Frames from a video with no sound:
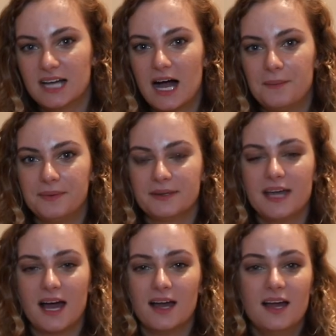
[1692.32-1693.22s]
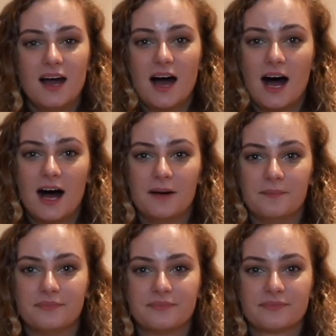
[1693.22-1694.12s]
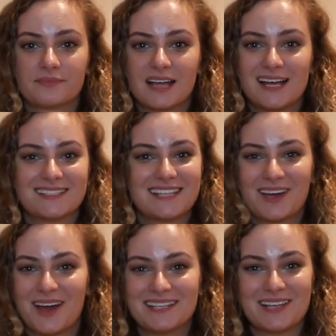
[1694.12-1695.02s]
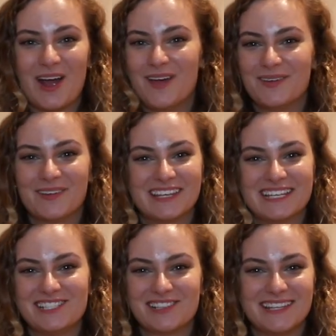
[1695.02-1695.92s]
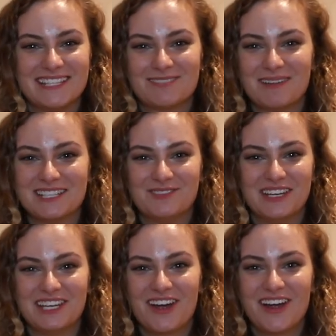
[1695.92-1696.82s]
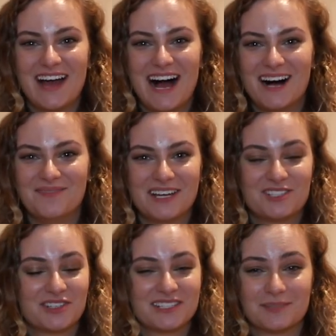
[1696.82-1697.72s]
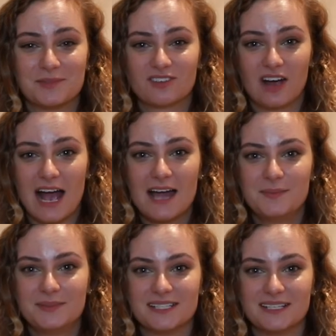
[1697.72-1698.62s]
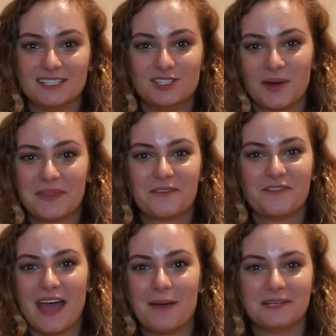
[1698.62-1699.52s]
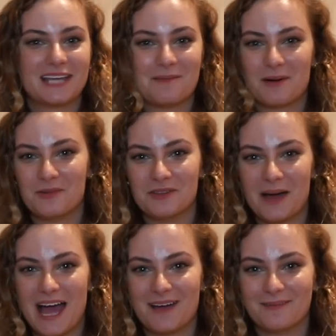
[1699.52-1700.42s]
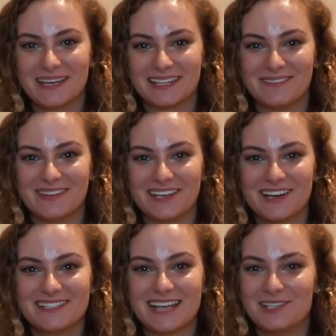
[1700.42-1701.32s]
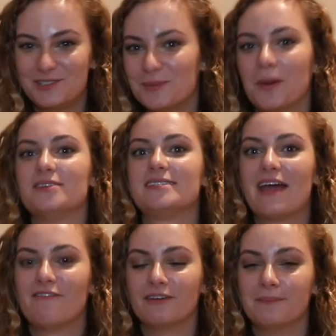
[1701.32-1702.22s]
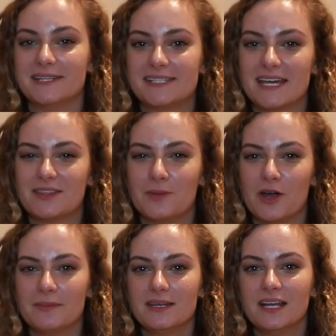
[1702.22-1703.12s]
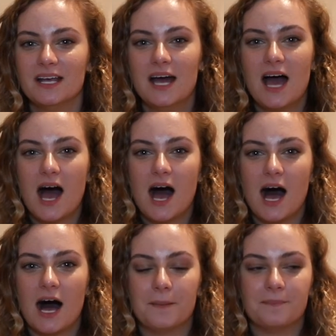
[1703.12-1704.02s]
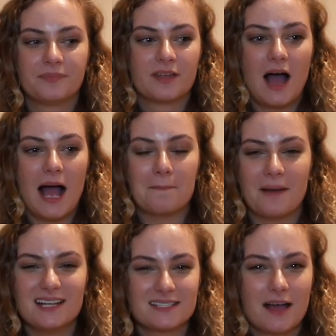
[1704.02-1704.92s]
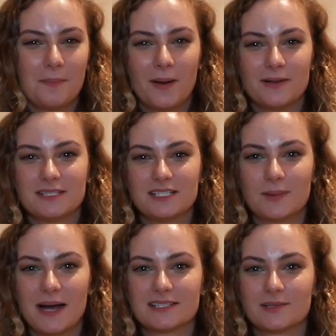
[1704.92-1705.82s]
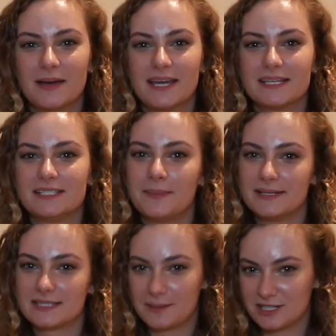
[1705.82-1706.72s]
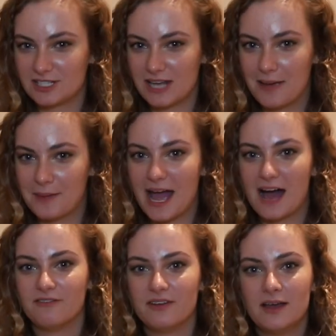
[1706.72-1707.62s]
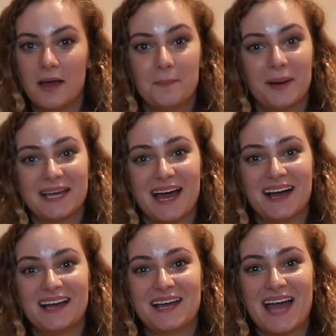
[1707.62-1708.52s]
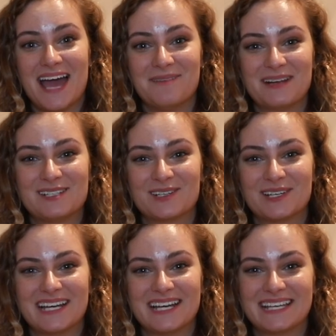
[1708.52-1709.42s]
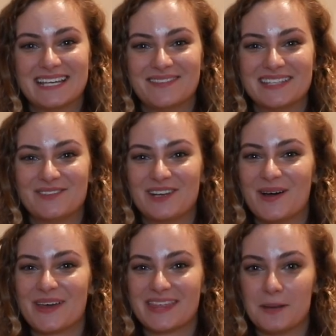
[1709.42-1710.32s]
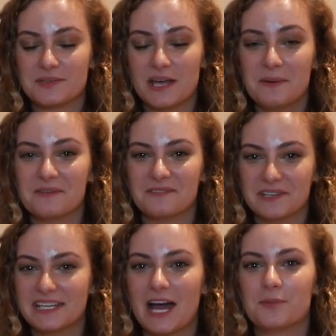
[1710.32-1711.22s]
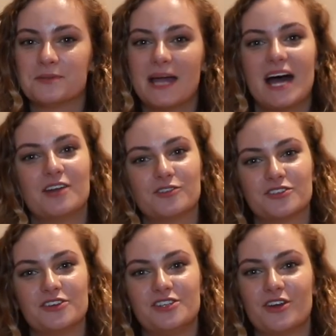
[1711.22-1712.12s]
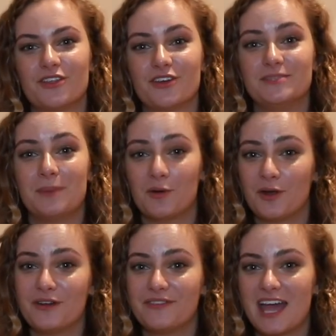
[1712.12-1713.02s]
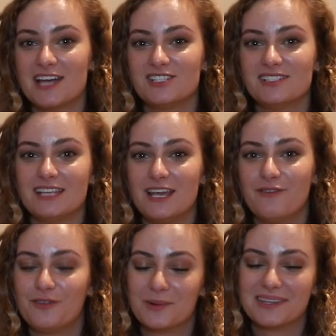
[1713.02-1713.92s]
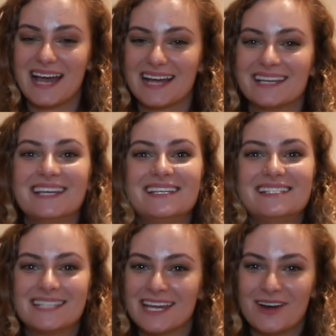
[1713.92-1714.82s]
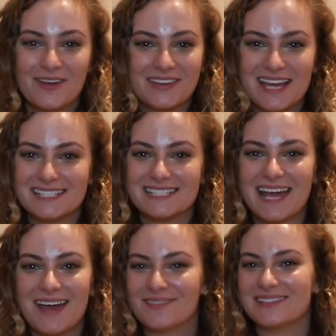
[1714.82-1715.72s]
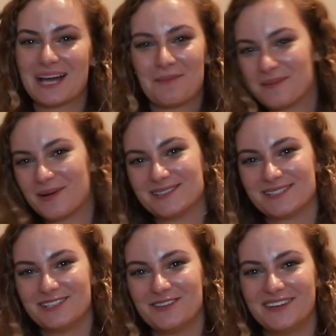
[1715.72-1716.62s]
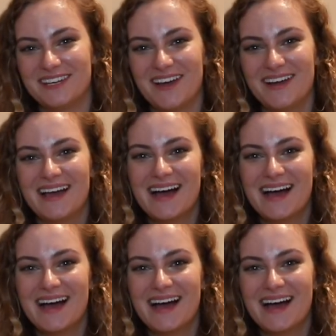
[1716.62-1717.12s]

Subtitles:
But yeah, as I said guys, I hope you really enjoyed this week's video. Make sure to subscribe to join the fam and keep up with my weekly videos. I do post every Monday at the moment. I might start posting twice a week, it depends how much time I have. But yeah, and make sure to give this video a thumbs up, it really helps me out, and also turn on those bell notifications if you would like to get a notification every time I post a new video.